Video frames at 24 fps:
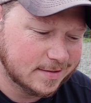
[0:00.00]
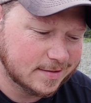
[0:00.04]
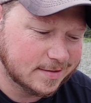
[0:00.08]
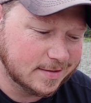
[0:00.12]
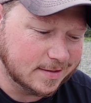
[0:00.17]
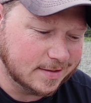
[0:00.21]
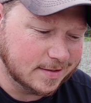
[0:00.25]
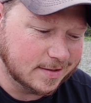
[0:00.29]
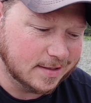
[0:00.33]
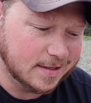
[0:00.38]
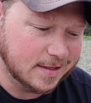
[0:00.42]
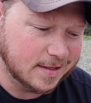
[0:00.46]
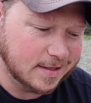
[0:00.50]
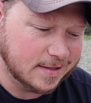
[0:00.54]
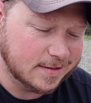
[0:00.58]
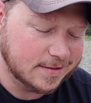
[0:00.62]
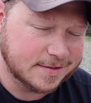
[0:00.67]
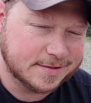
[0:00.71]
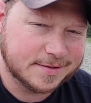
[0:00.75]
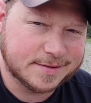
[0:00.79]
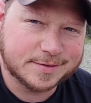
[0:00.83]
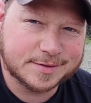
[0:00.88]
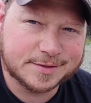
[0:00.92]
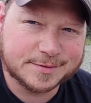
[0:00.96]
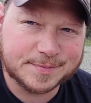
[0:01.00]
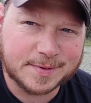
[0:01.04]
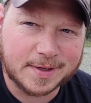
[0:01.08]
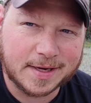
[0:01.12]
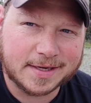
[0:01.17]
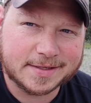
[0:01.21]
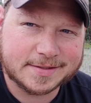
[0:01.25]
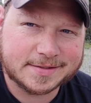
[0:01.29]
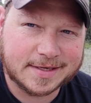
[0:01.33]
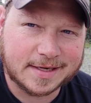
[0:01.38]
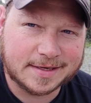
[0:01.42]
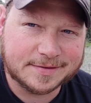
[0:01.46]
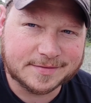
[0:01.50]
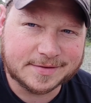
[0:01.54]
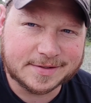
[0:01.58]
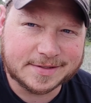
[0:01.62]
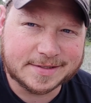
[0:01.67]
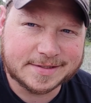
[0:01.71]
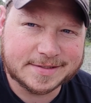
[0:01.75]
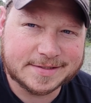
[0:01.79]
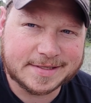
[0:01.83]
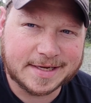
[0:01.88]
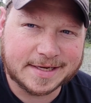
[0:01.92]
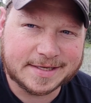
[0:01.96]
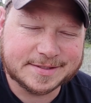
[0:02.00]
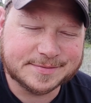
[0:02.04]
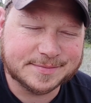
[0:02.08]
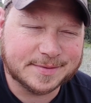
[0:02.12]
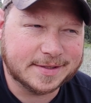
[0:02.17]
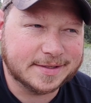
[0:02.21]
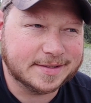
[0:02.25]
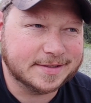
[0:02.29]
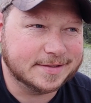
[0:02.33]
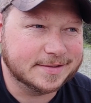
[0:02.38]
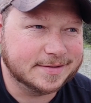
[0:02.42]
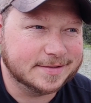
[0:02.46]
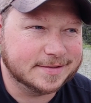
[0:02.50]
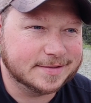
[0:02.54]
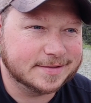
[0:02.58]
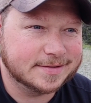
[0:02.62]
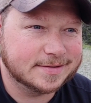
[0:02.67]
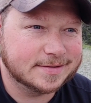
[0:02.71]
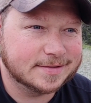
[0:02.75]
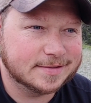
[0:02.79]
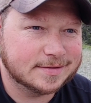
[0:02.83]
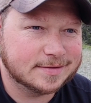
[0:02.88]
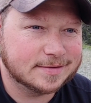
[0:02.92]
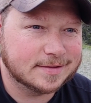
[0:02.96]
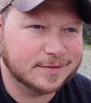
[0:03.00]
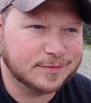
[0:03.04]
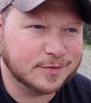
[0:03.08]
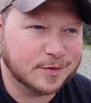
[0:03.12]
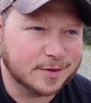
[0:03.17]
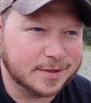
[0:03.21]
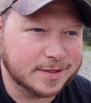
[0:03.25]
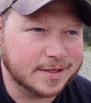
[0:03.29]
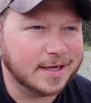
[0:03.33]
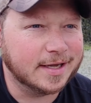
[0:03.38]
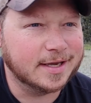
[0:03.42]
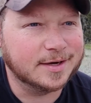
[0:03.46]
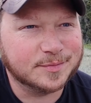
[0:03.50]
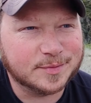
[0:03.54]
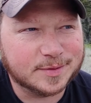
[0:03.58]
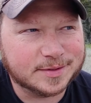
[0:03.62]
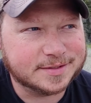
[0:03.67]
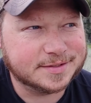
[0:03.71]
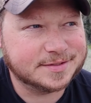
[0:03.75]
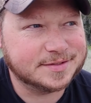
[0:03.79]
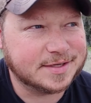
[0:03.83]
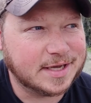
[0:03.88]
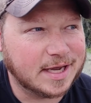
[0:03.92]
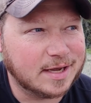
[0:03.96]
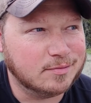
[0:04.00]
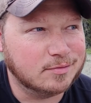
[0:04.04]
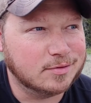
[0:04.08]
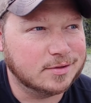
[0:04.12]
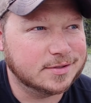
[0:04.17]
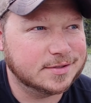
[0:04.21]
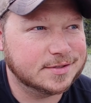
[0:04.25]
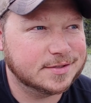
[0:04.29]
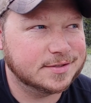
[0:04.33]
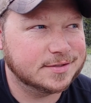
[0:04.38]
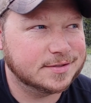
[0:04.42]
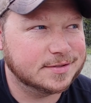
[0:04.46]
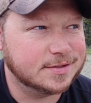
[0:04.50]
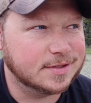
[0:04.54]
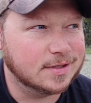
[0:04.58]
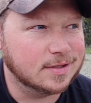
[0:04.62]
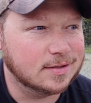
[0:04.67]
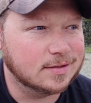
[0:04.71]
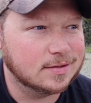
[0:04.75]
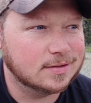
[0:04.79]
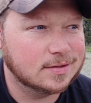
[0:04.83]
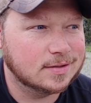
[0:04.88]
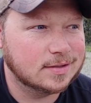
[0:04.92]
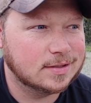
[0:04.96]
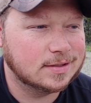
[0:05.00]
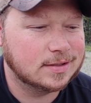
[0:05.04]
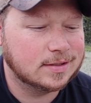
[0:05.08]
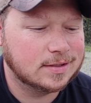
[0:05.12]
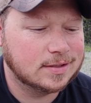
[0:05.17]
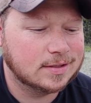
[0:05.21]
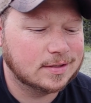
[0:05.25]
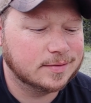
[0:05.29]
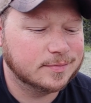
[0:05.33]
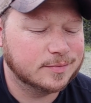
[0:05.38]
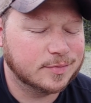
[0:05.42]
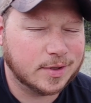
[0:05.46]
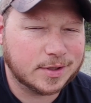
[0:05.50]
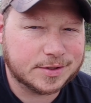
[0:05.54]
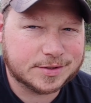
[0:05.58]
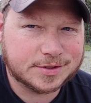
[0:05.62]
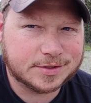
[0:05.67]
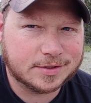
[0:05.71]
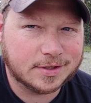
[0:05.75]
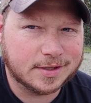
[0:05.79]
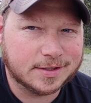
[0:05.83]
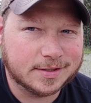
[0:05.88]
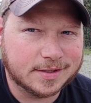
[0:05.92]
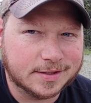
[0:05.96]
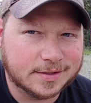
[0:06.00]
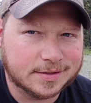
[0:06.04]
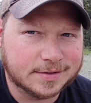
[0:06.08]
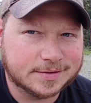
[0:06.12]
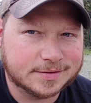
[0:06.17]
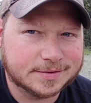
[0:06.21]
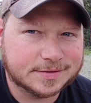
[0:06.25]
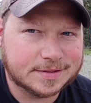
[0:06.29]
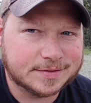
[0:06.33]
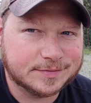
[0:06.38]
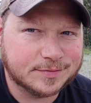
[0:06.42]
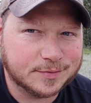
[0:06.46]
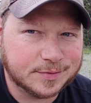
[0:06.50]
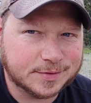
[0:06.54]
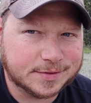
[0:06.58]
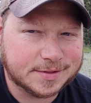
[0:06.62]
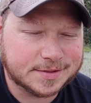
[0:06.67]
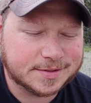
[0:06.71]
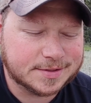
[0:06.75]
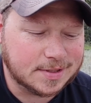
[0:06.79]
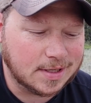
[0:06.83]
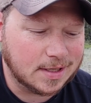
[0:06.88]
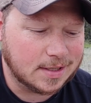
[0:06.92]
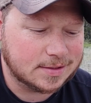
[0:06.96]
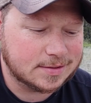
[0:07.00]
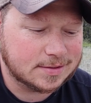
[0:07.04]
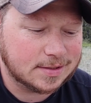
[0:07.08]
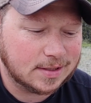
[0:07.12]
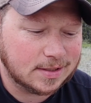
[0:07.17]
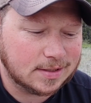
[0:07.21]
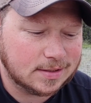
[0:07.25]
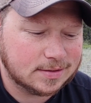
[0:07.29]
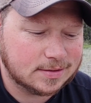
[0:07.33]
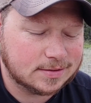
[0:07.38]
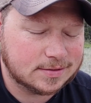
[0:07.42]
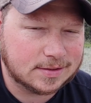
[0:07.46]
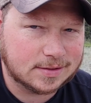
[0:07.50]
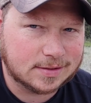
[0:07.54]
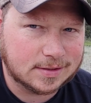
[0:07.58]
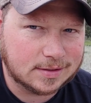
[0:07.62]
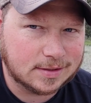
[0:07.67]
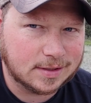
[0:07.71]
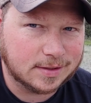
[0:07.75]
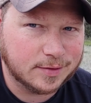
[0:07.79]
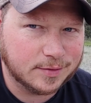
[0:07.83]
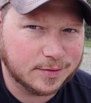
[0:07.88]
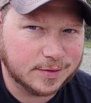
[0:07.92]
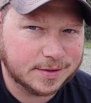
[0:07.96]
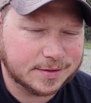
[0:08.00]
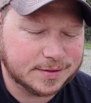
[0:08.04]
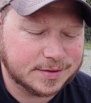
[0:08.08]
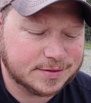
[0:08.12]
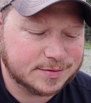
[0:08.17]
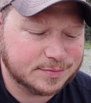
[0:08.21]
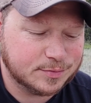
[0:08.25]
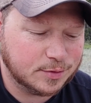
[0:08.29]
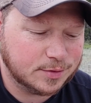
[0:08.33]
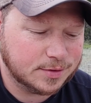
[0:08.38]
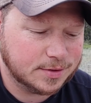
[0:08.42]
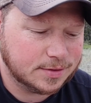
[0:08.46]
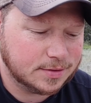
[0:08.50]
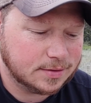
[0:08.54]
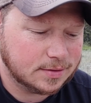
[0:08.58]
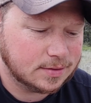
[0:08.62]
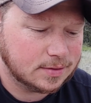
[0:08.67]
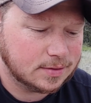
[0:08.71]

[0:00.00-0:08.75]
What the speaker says: The two spots kind of on the insides of my heels have already kind of been established. So pressure on those, even with the socks on, is a little annoying this morning.